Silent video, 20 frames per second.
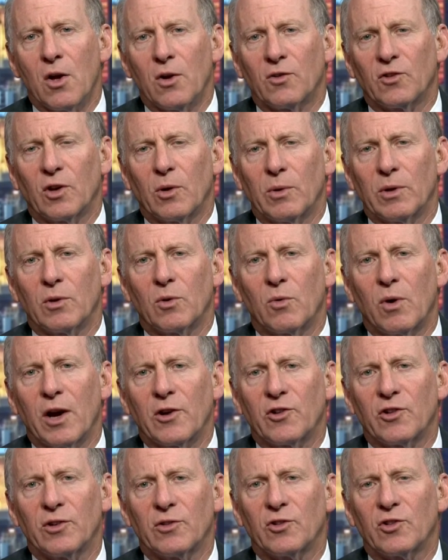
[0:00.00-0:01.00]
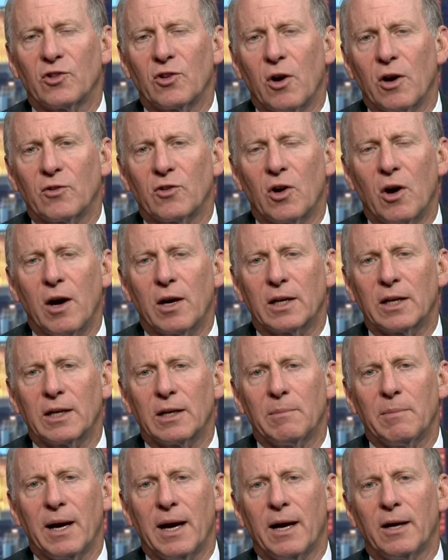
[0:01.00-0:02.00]
So when the Russians start talking
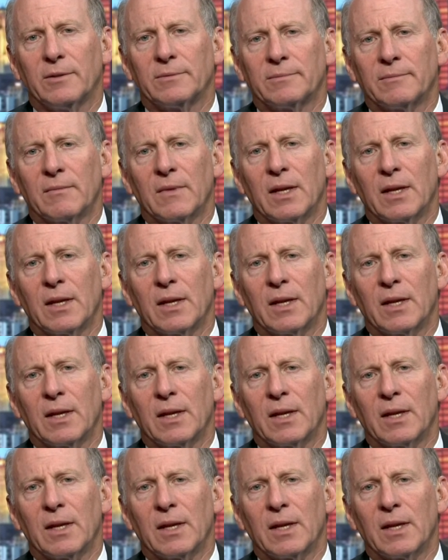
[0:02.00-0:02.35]
about